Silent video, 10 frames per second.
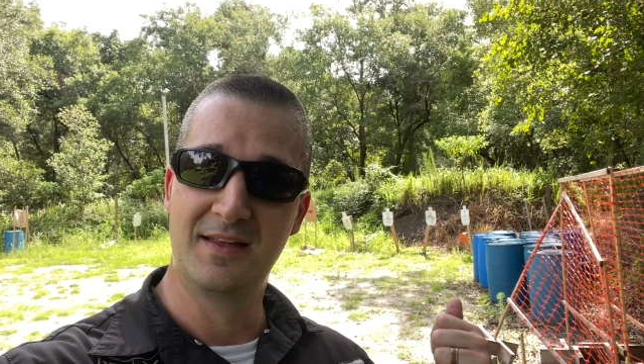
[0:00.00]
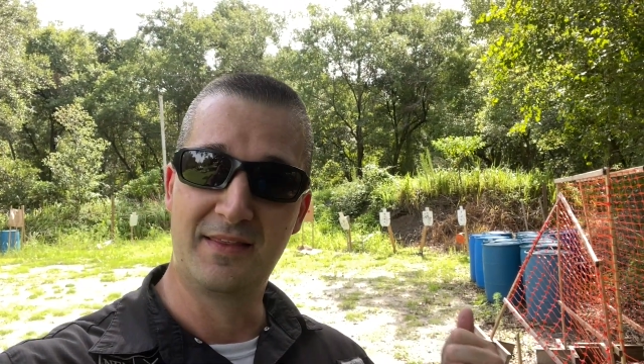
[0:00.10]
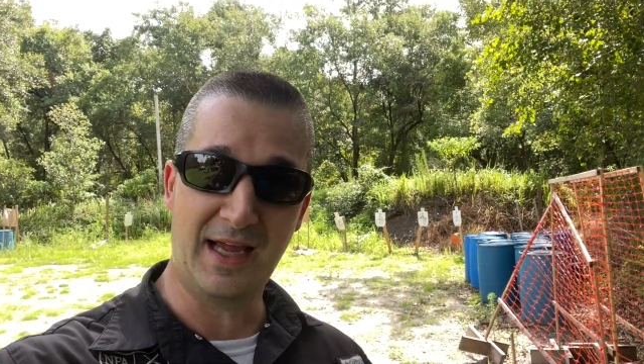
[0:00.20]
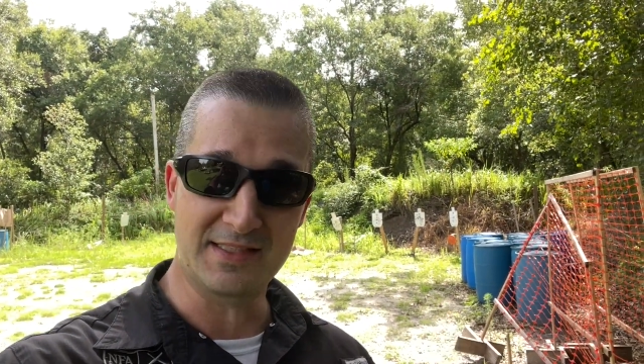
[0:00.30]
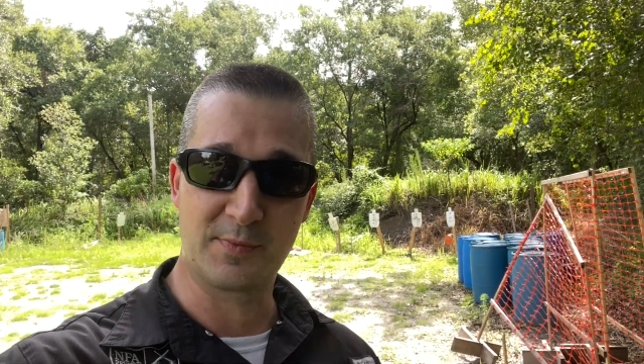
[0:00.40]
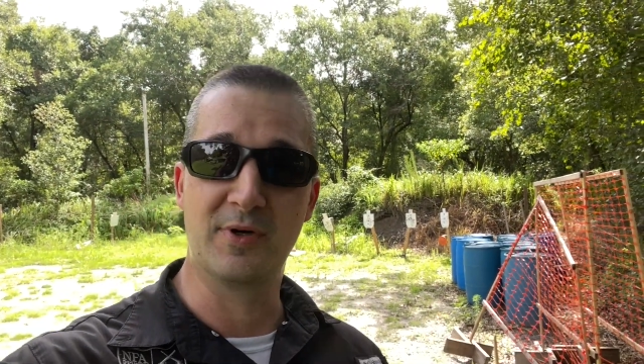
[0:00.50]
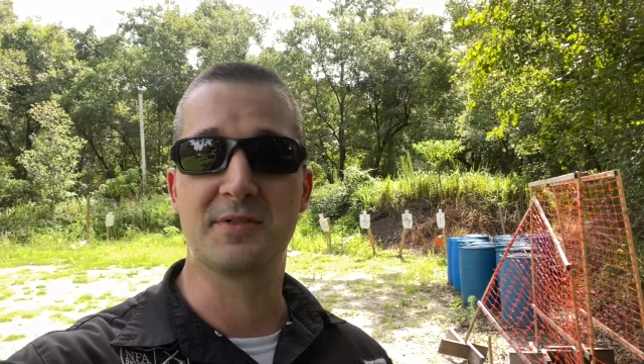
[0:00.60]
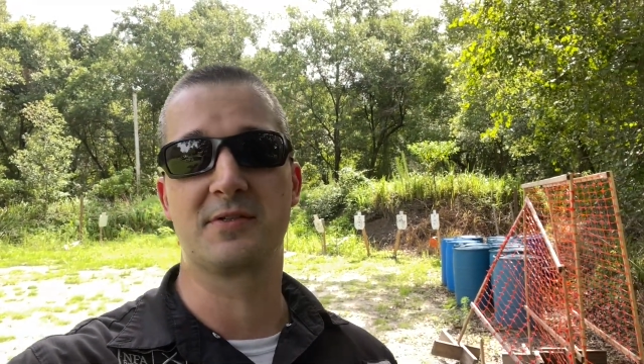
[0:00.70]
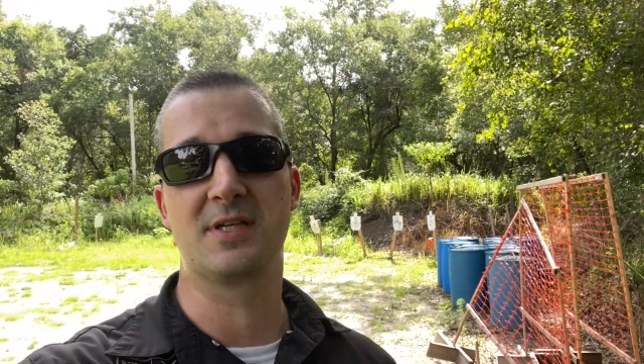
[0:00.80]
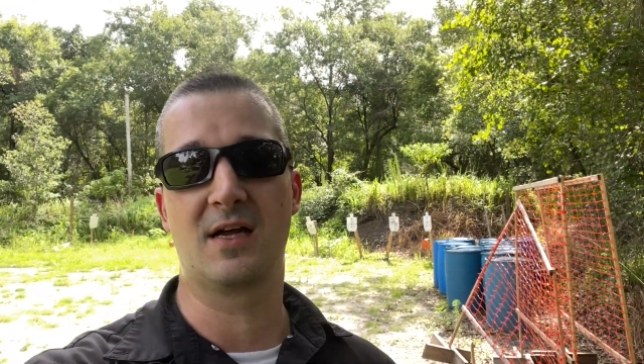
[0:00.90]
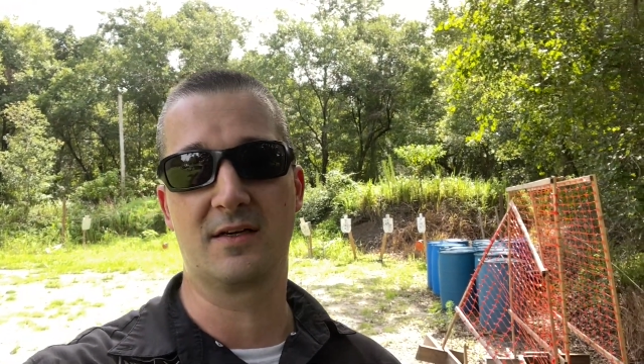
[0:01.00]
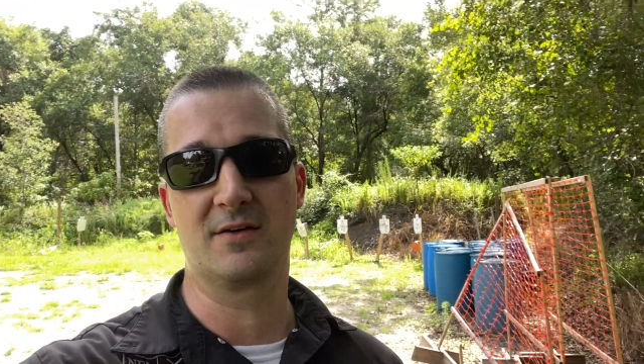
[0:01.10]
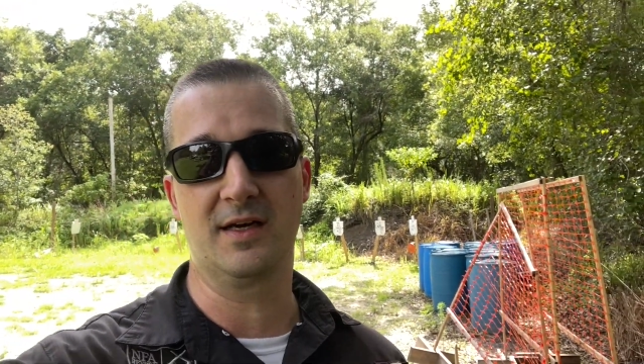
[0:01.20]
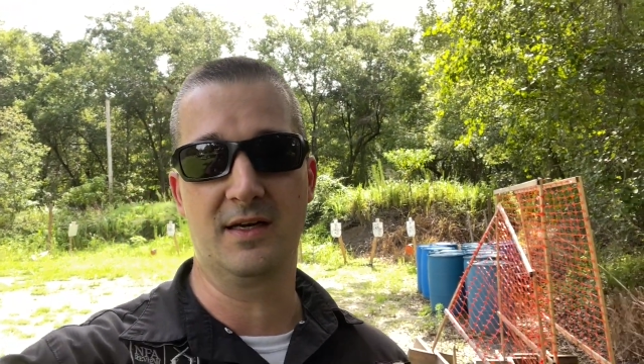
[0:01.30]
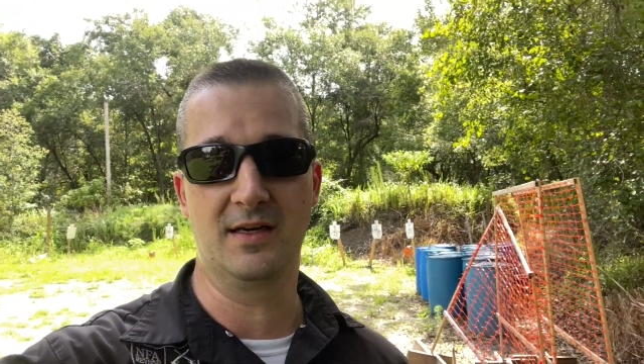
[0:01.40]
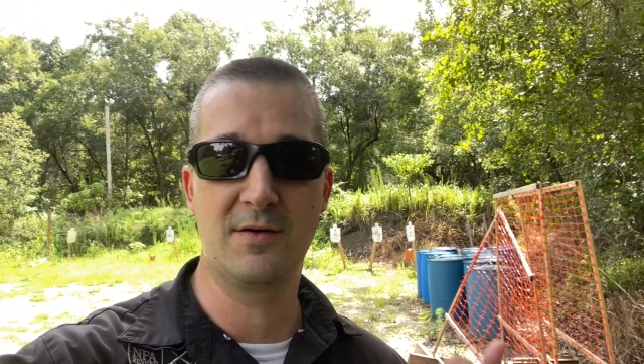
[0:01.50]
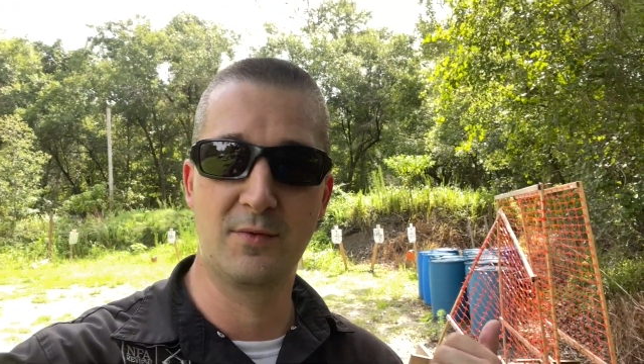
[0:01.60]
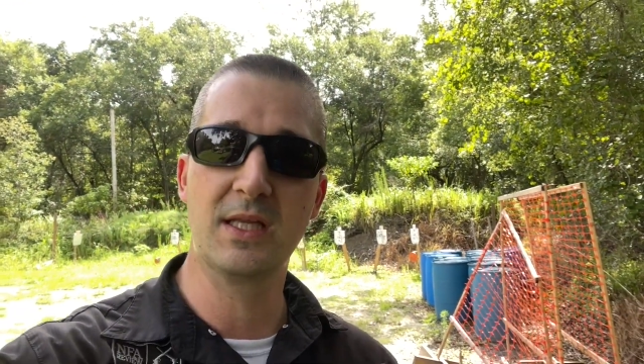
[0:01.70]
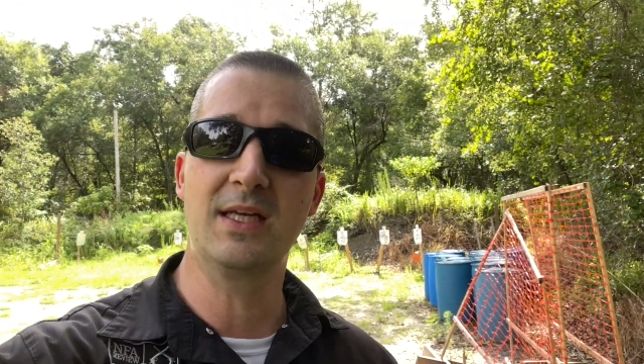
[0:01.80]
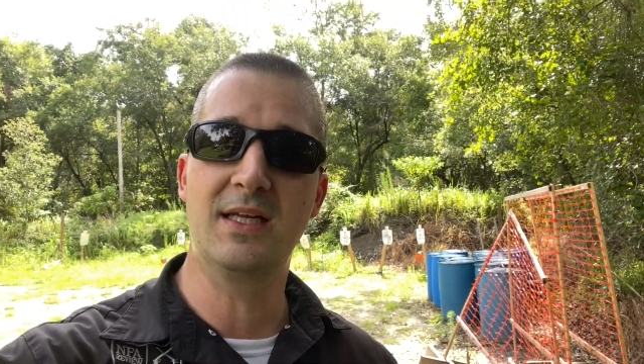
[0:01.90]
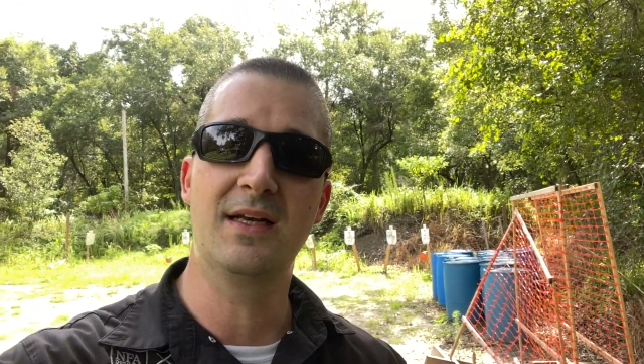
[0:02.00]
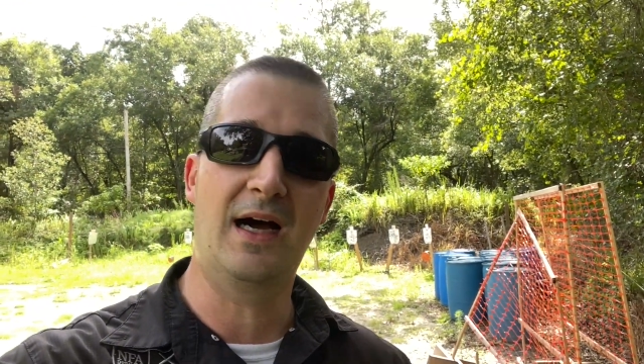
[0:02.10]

that suppressor sounded great. It really did.